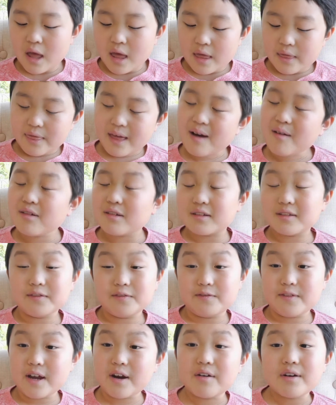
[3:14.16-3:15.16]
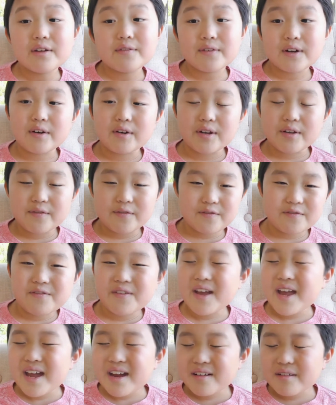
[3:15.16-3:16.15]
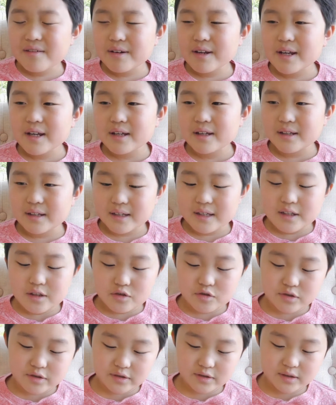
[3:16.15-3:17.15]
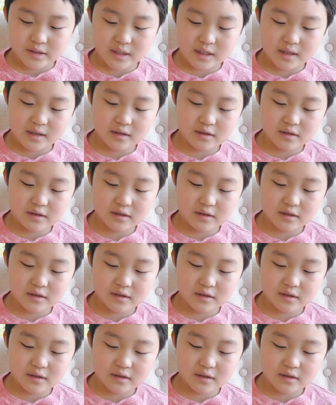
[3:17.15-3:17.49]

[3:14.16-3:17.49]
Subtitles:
that was very, very, very interesting.